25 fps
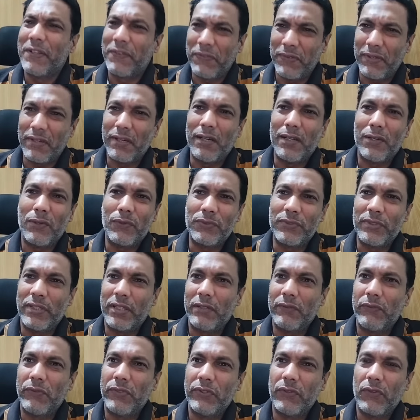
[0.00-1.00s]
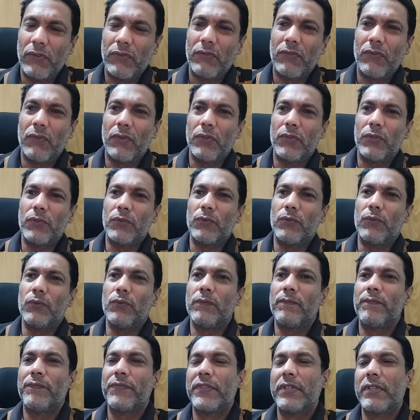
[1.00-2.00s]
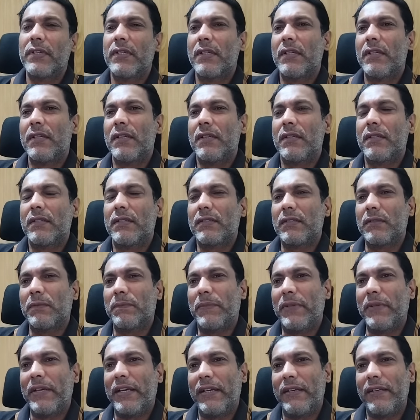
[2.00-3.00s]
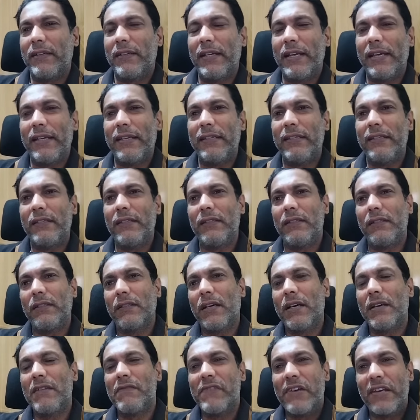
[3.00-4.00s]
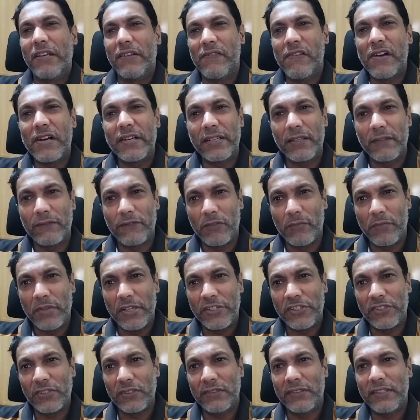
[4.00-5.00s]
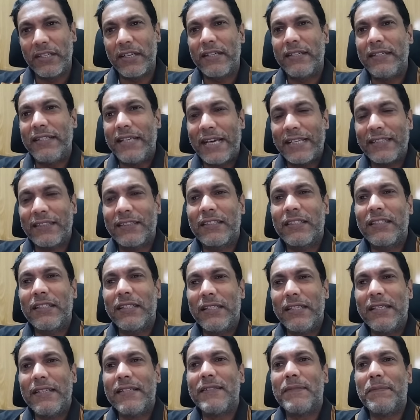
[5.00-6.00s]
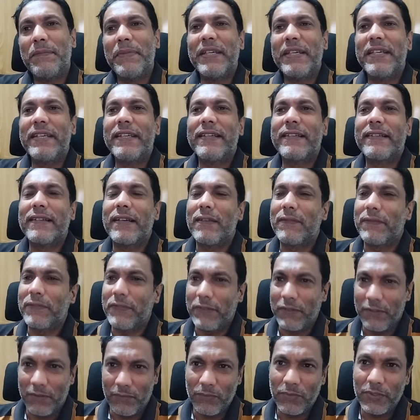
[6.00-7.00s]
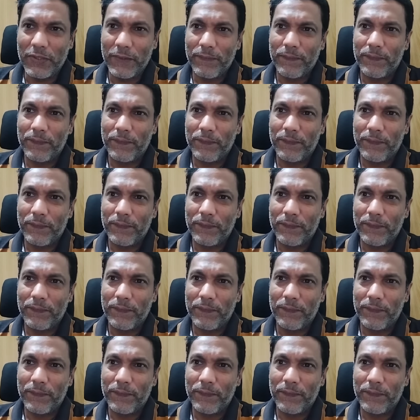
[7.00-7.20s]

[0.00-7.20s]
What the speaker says: Difficult to say. We don't want to spread any unverified information. Their death is being confirmed.